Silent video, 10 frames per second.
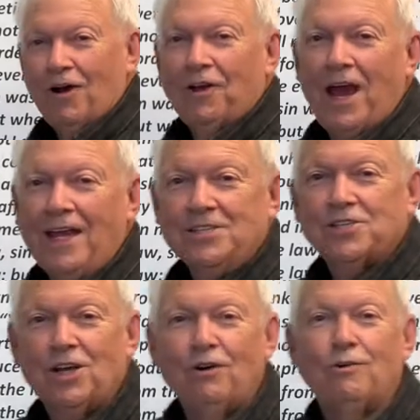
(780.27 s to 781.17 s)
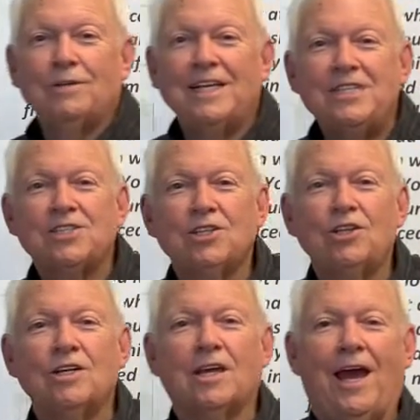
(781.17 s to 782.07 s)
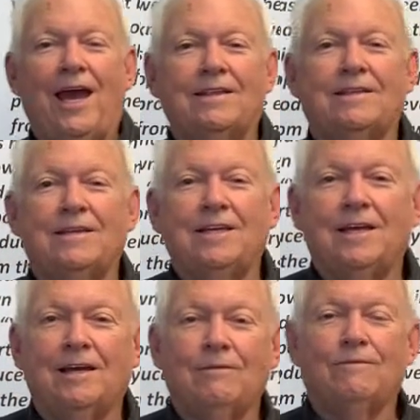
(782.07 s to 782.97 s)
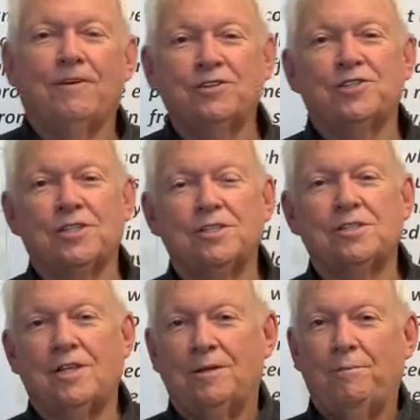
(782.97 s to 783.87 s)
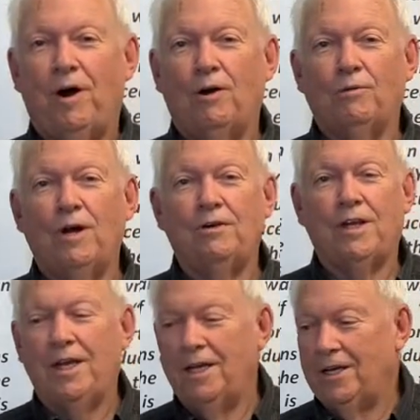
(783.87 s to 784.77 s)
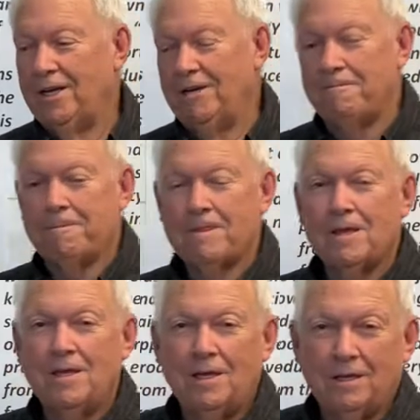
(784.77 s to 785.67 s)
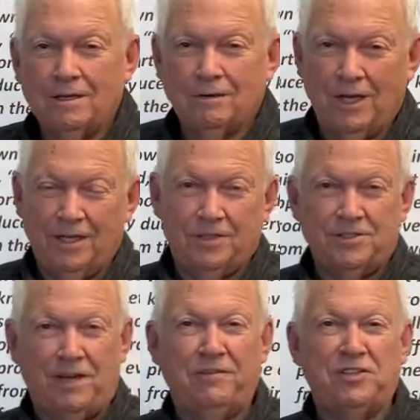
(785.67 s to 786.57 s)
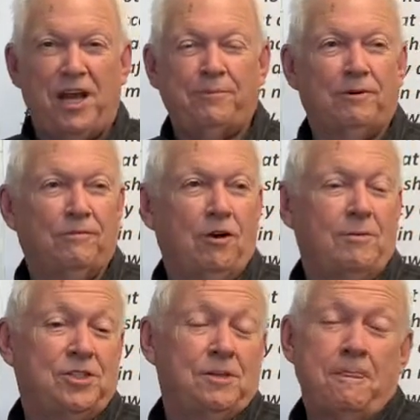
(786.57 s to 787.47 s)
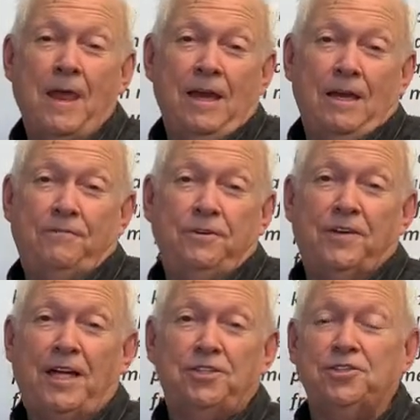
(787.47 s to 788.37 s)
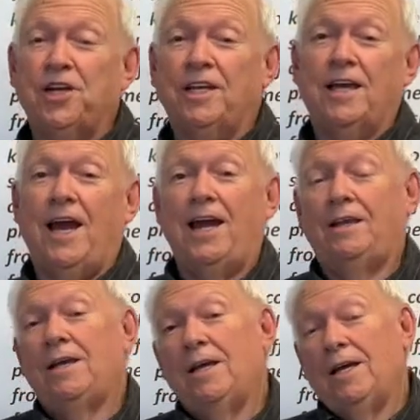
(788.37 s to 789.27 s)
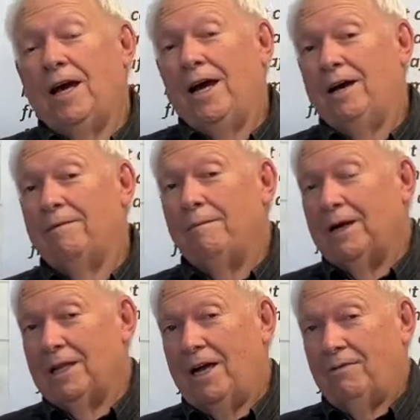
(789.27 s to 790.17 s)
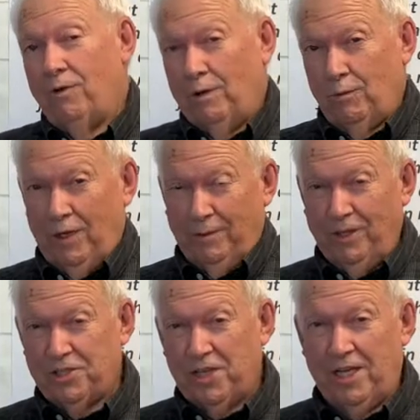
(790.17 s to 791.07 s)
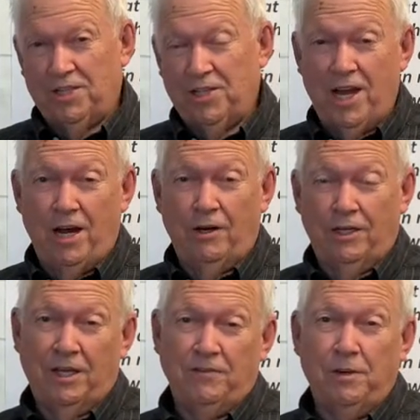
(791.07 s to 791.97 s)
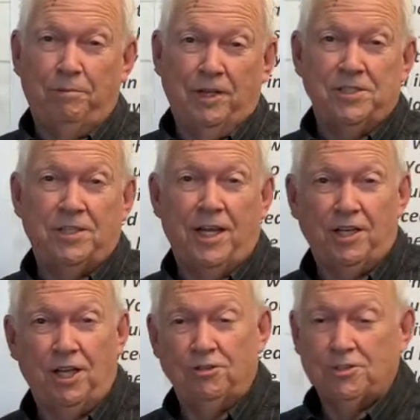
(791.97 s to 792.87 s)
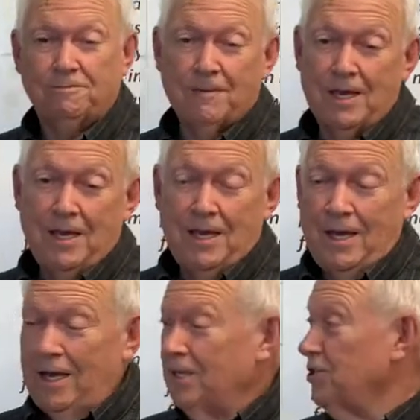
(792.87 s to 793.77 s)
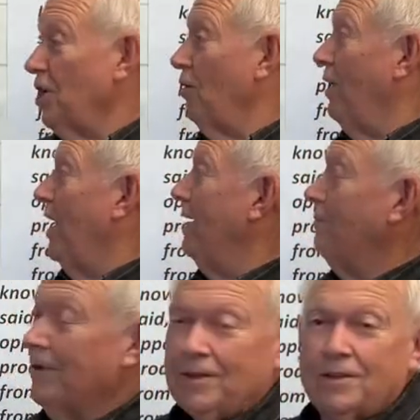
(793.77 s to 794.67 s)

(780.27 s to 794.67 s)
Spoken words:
Okay, so let's look at the verses that Paul wrote in the 7th chapter of Romans. If you've got your study guide, a lot of what I'm going to say is there. It'll give you a place to take notes. So